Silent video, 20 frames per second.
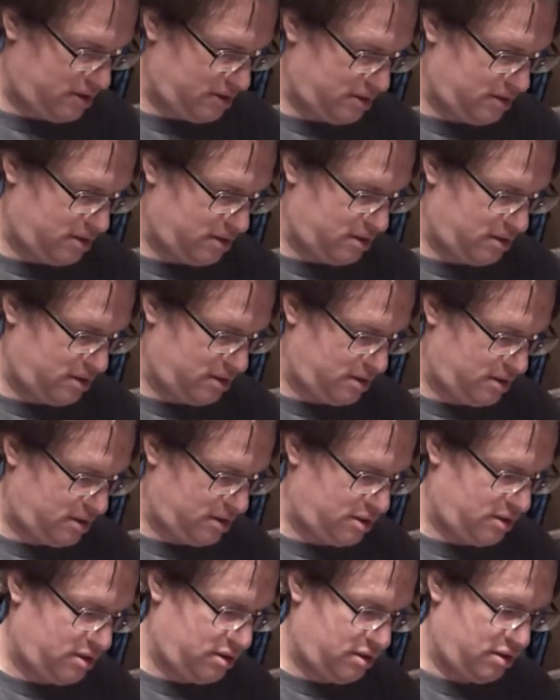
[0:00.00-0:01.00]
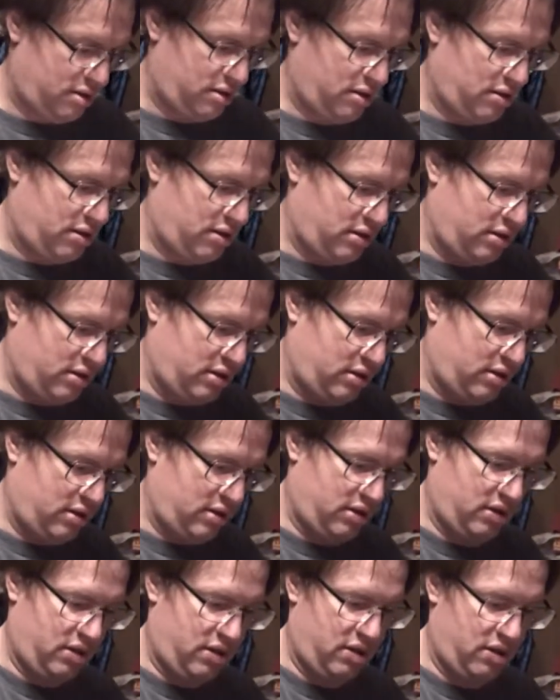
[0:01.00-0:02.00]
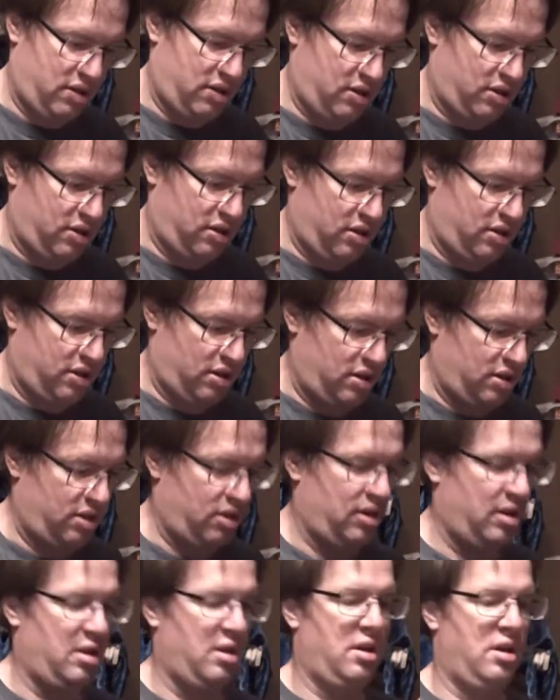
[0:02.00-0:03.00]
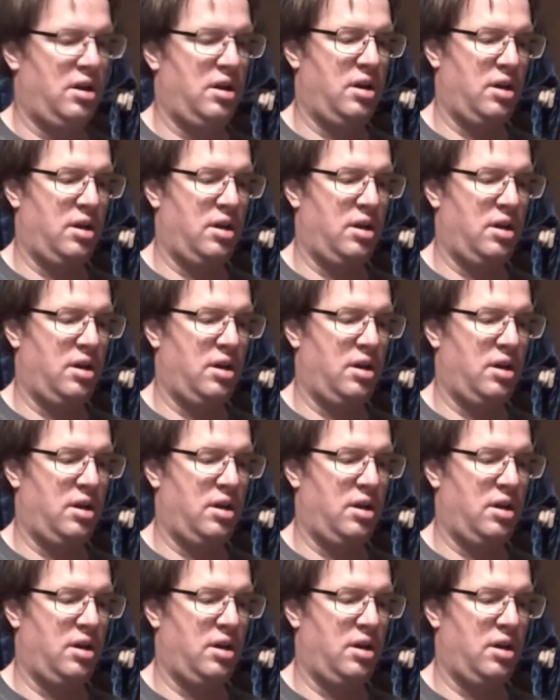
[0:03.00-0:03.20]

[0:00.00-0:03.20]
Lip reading: Nothing is said.